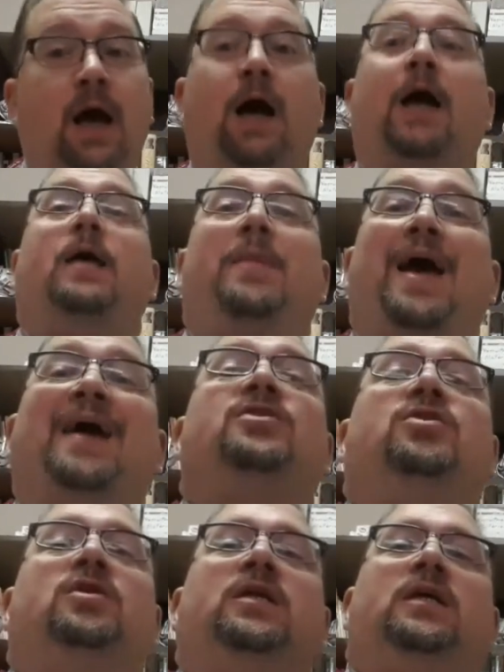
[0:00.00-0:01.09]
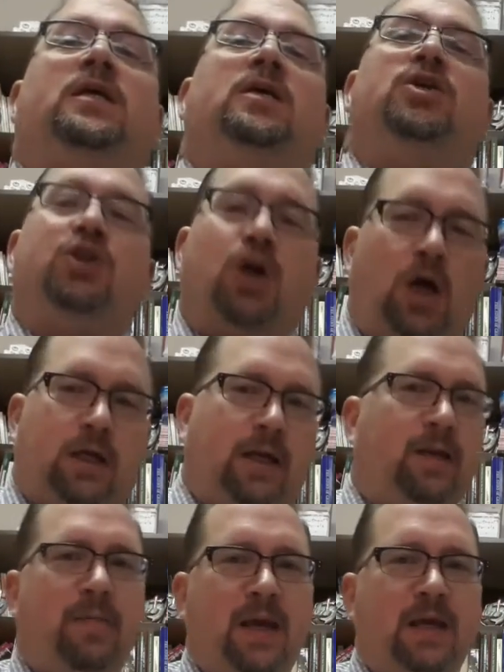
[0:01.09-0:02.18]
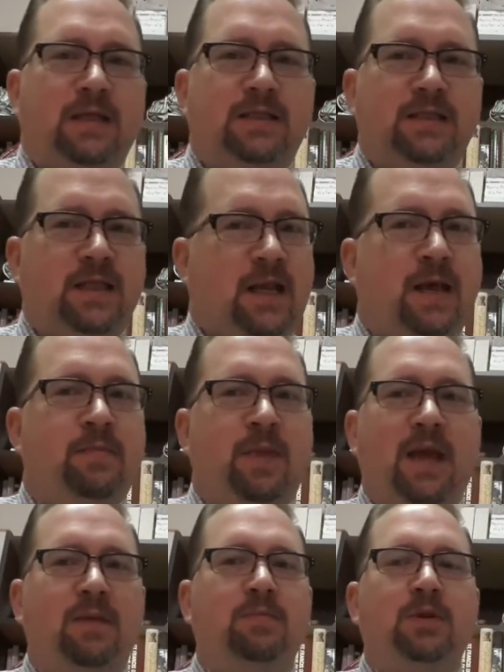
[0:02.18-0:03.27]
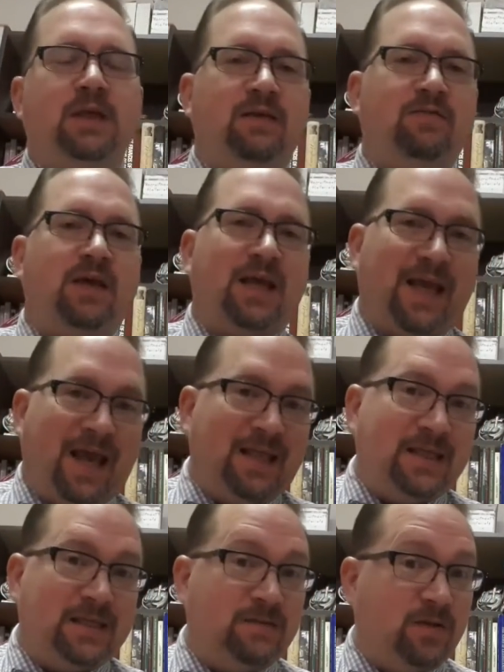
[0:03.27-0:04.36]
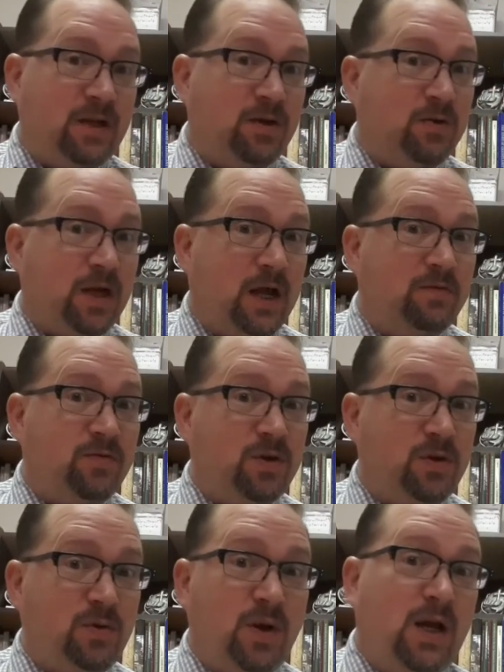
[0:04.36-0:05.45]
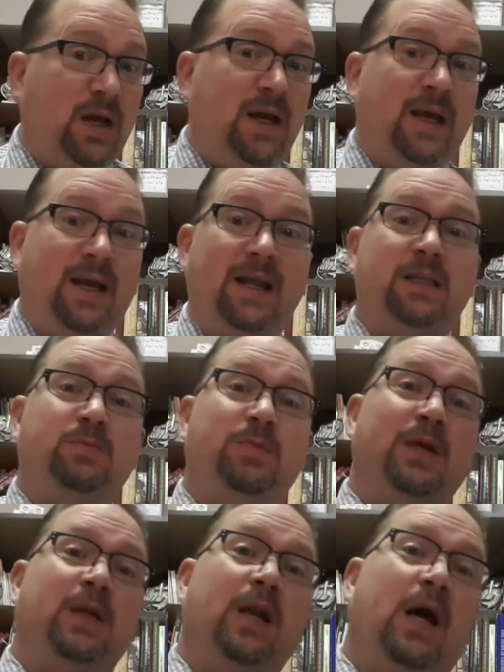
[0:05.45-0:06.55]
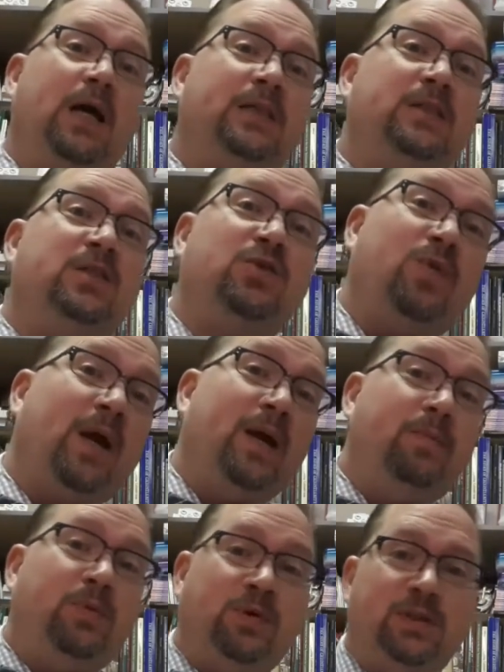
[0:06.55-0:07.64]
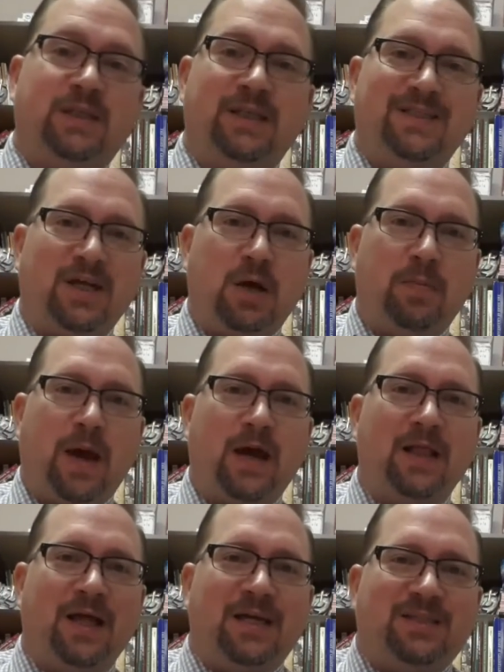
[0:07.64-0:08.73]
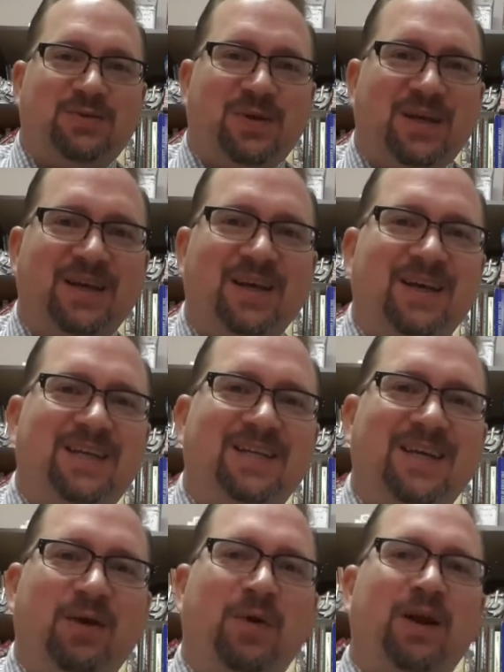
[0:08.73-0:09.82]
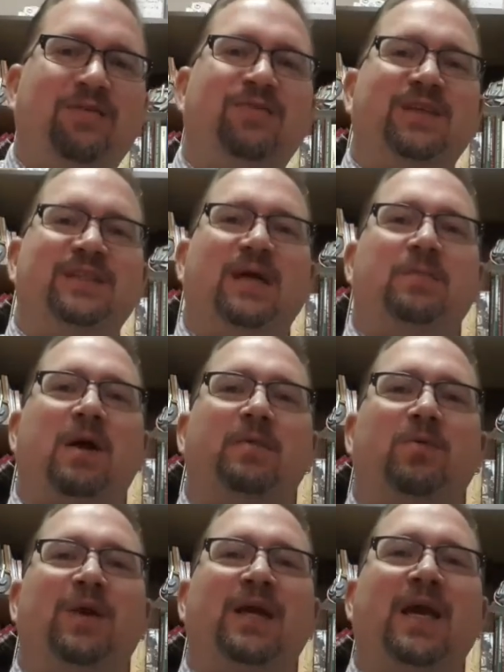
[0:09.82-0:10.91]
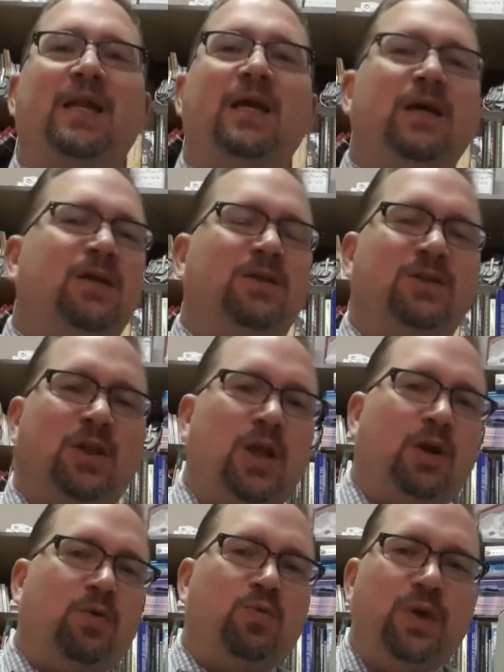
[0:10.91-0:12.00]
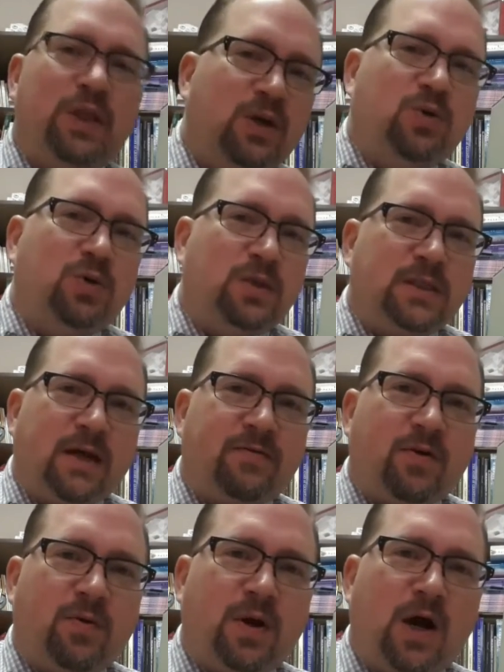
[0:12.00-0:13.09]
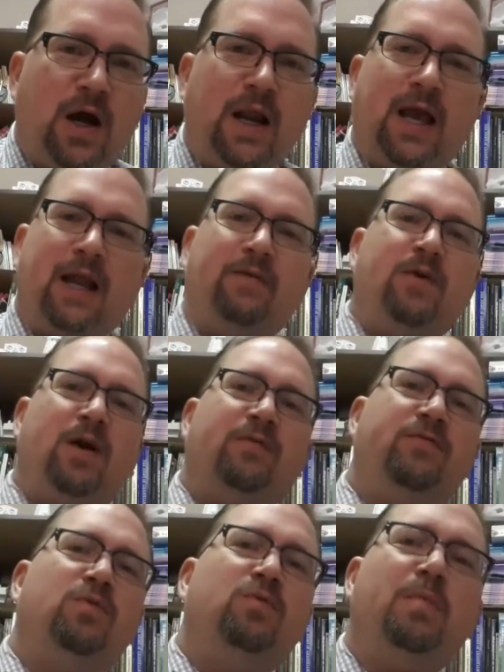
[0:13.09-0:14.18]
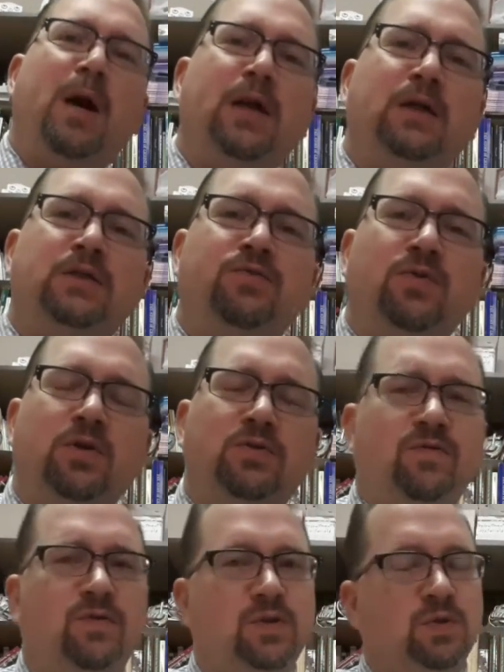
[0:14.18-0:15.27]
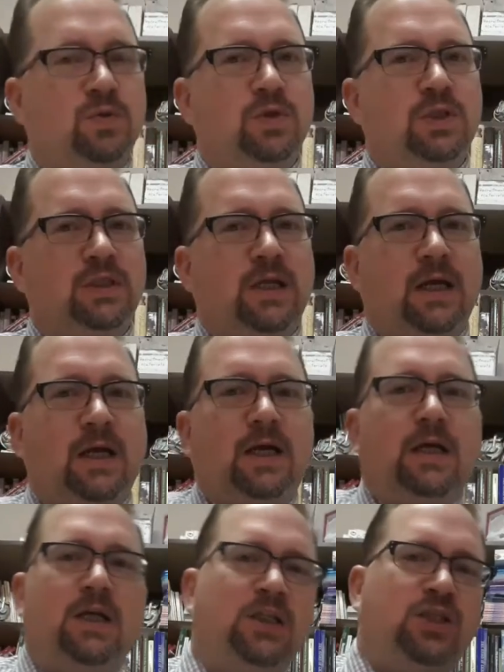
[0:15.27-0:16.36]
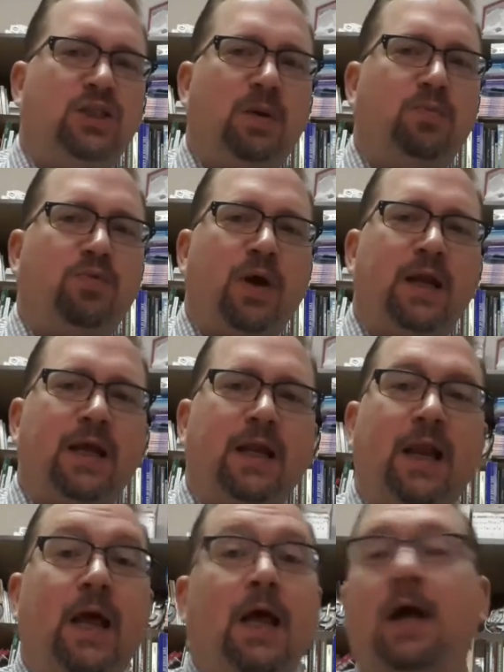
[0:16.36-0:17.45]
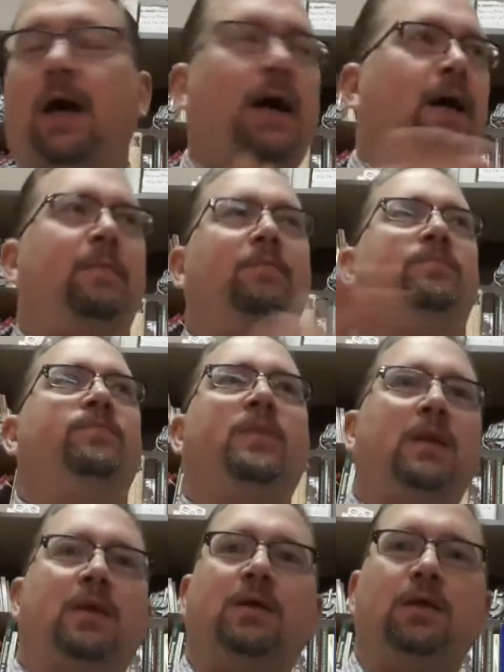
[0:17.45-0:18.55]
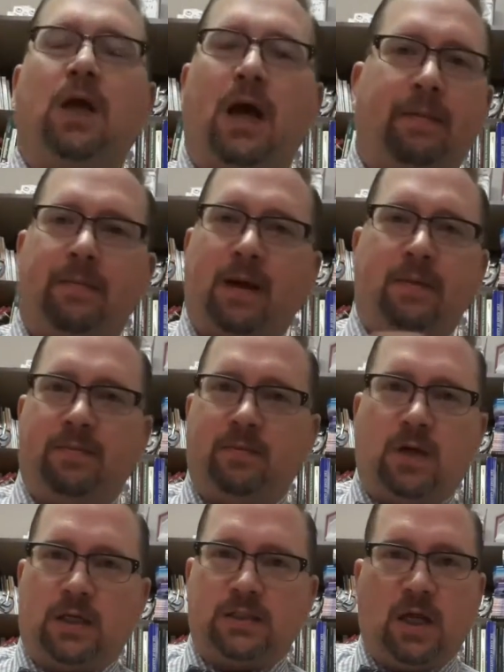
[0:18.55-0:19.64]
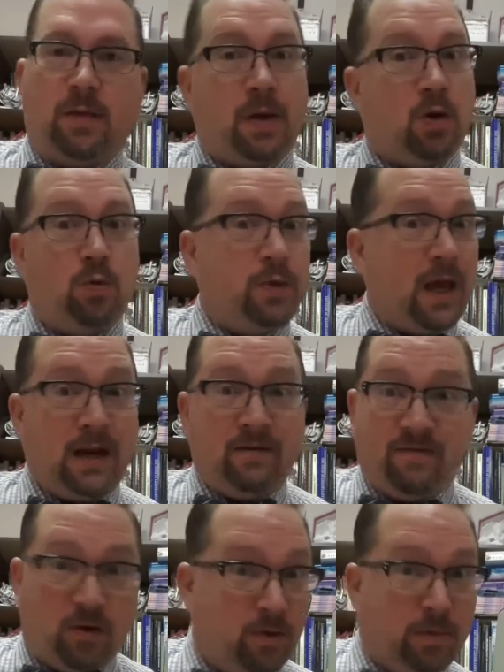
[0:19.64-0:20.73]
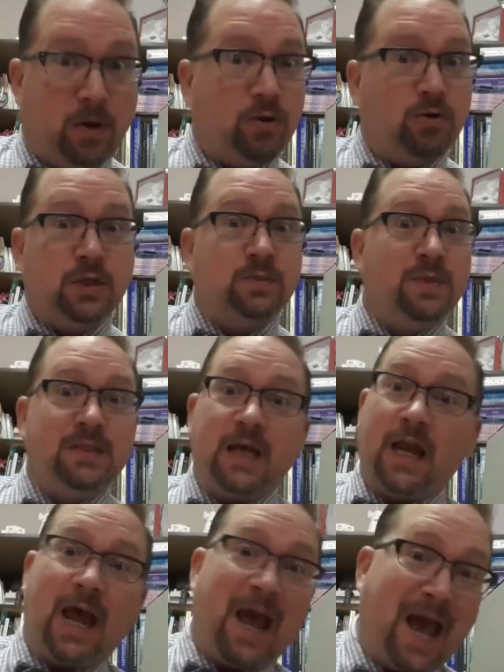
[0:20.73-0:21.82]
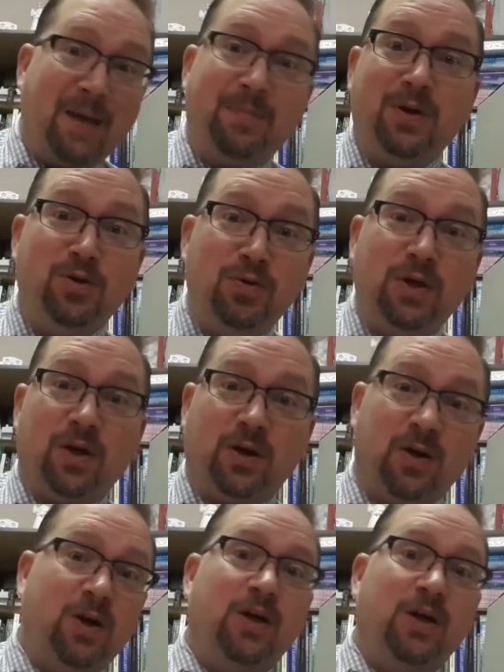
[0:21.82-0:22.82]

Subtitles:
I am actually shocked and amazed that I'm able to even get this video done for you. It has been a scramble since I got back last week to get ready for this upcoming weekend. There's a lot of really cool stuff going on, and I've got a few reminders for you, so we're just gonna jump right in. I've gotta stop. I hope you had a very Merry Christmas and a Happy New Year.